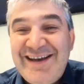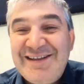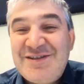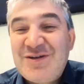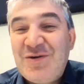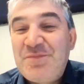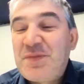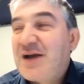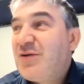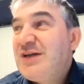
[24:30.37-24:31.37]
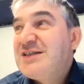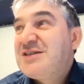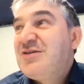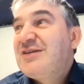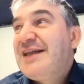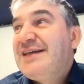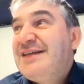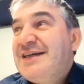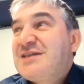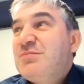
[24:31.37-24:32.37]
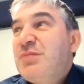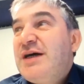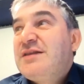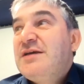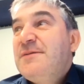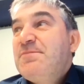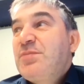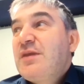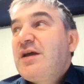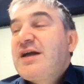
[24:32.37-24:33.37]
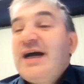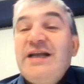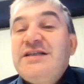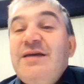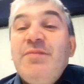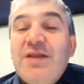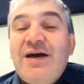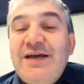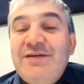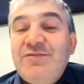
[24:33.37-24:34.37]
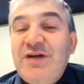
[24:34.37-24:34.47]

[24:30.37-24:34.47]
And so Acronis is not like this, but kind of similar.